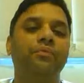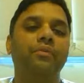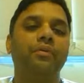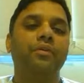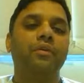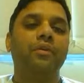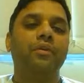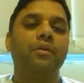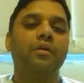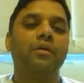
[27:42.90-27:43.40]

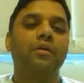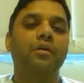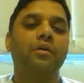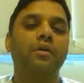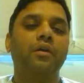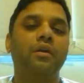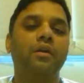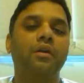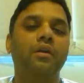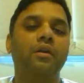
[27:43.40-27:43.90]
right,
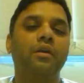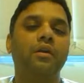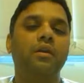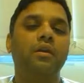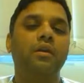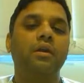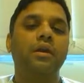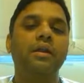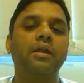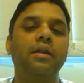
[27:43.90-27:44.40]
doesn't
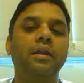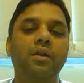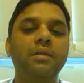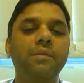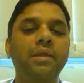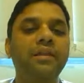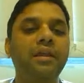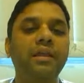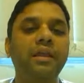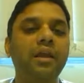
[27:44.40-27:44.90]
mean that he
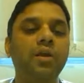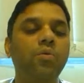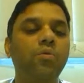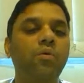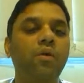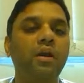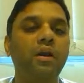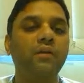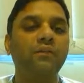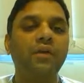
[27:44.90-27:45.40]
can do
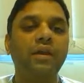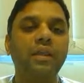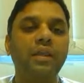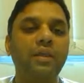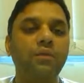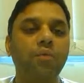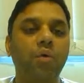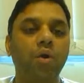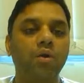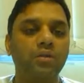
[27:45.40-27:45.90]

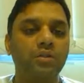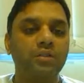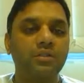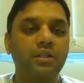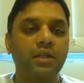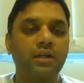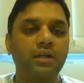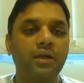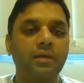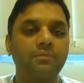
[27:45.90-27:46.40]
whatever he
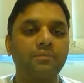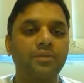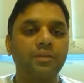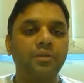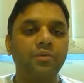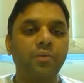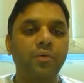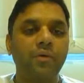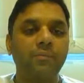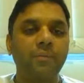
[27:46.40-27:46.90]
wants that
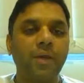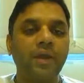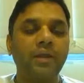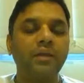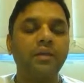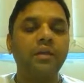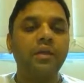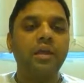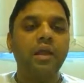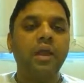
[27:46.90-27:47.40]
comes into our
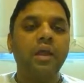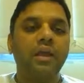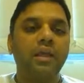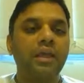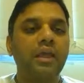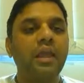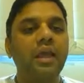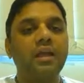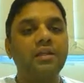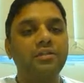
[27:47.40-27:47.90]
mind.
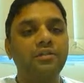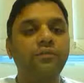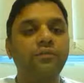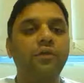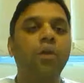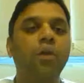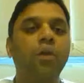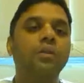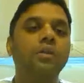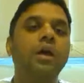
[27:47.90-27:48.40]
He has
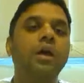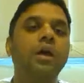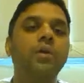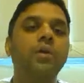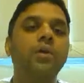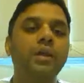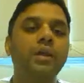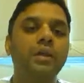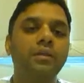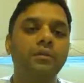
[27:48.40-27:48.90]
to follow
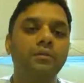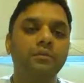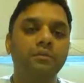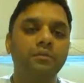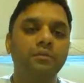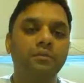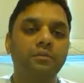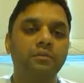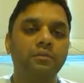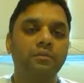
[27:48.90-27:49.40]
authority.
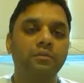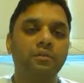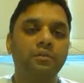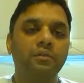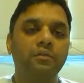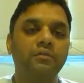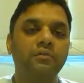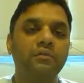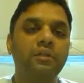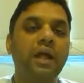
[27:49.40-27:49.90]

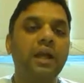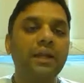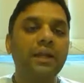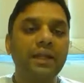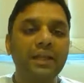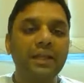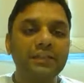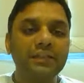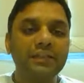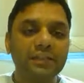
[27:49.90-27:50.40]

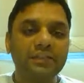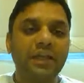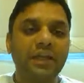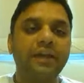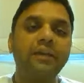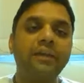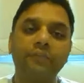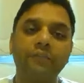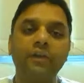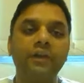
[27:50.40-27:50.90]
That is
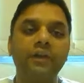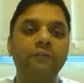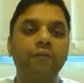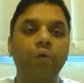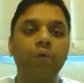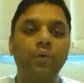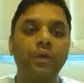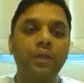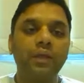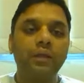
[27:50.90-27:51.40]
the sign of
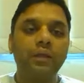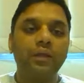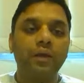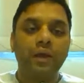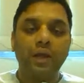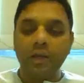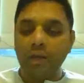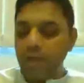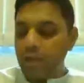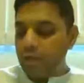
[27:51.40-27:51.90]
a
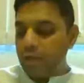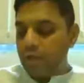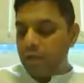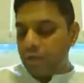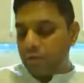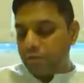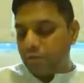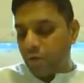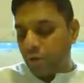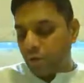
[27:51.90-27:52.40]
devotee, right?
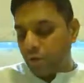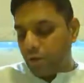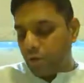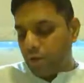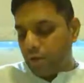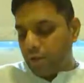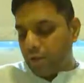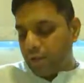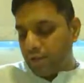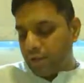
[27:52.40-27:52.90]

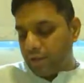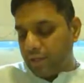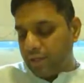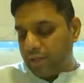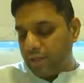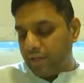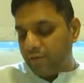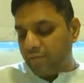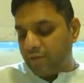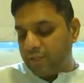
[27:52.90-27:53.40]
So
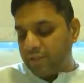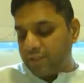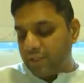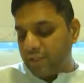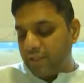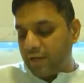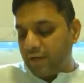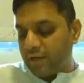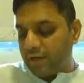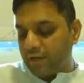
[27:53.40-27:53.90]
here
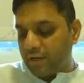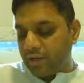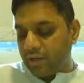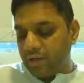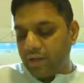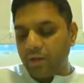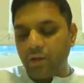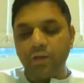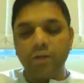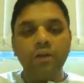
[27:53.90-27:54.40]
we see
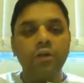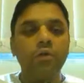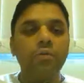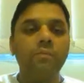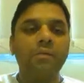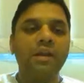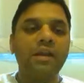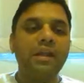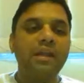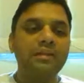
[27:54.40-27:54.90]
that,
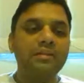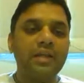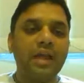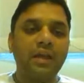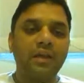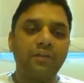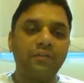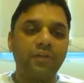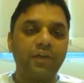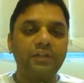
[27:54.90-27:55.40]
he'll do
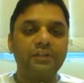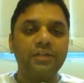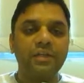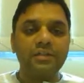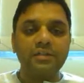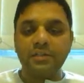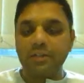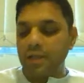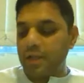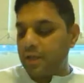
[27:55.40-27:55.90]
many
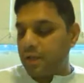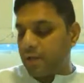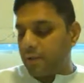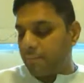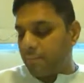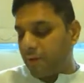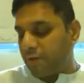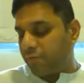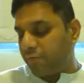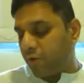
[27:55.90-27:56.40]
sacrifices
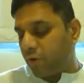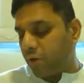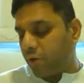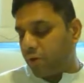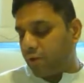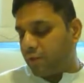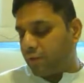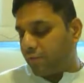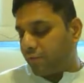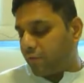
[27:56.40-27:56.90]
by
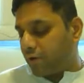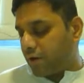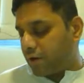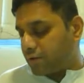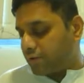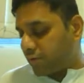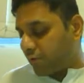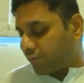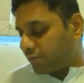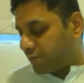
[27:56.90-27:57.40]
following
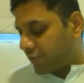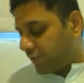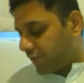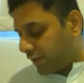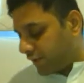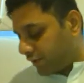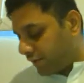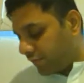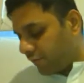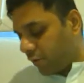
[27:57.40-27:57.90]
the words
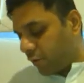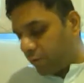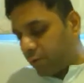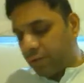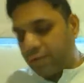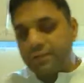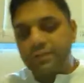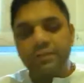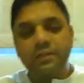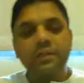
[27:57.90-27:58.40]
of senior
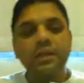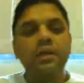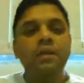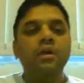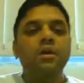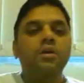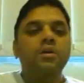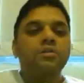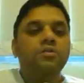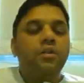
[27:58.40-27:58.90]

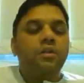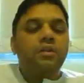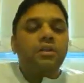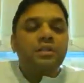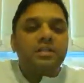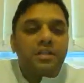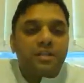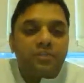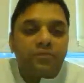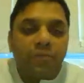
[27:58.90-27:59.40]
devotees.
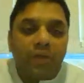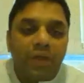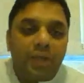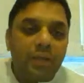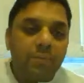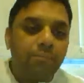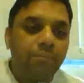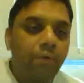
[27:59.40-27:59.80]
So this is